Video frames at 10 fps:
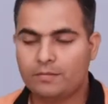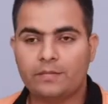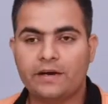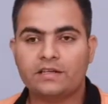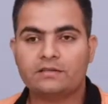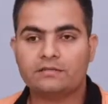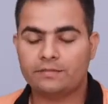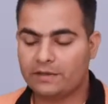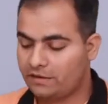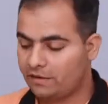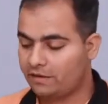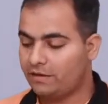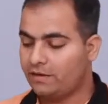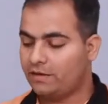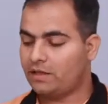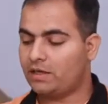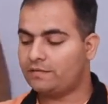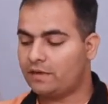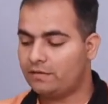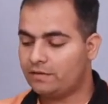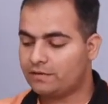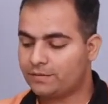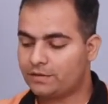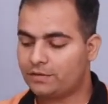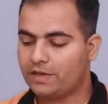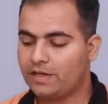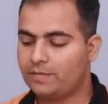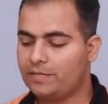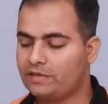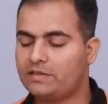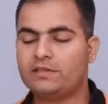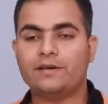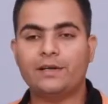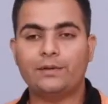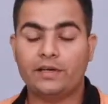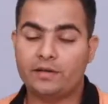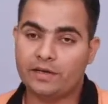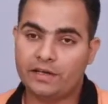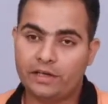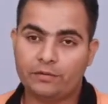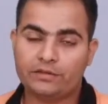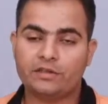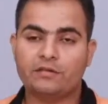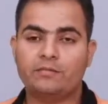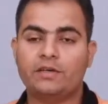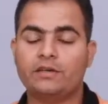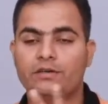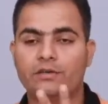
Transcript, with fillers: minus 5 by 3. Now I will substitute A, B, C value in my equation number